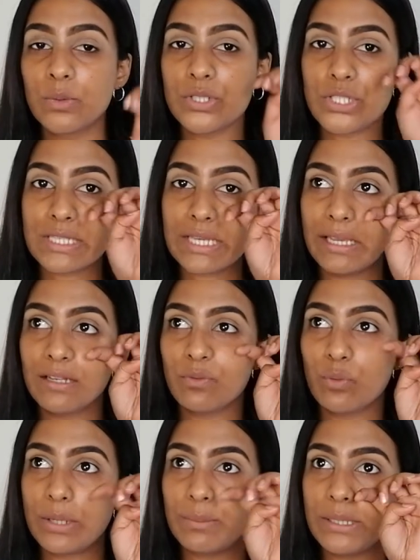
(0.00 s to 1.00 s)
which is kind
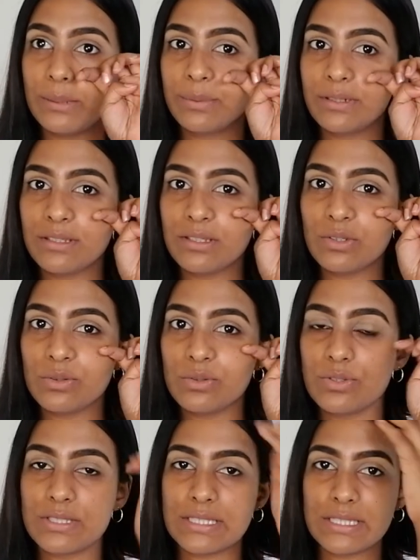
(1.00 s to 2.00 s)
of what people
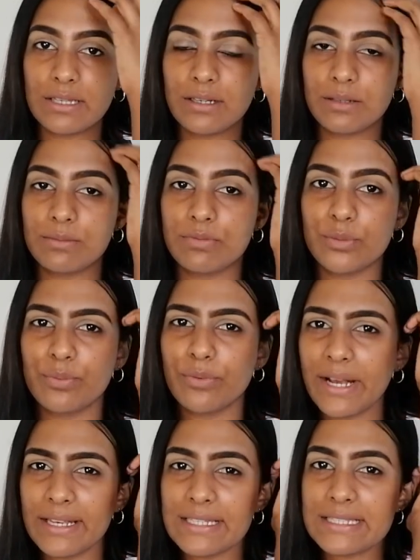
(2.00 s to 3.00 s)
use for
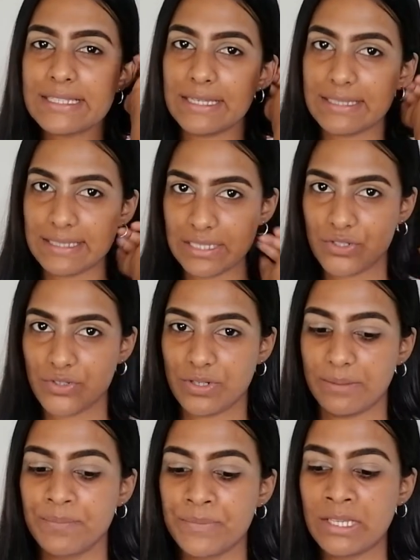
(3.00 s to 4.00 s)
brides,
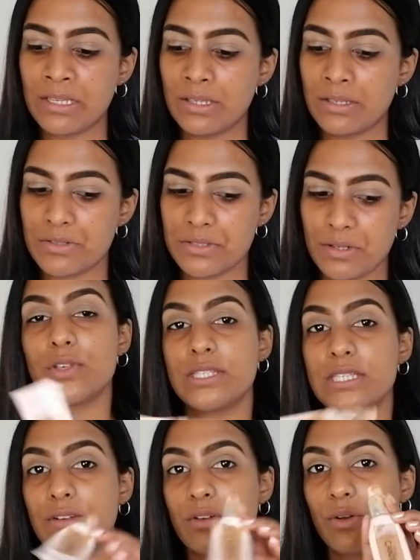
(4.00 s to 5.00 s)
etc.
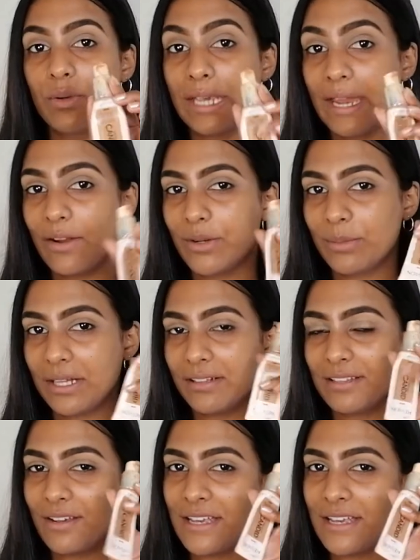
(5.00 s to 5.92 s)
440 caramel.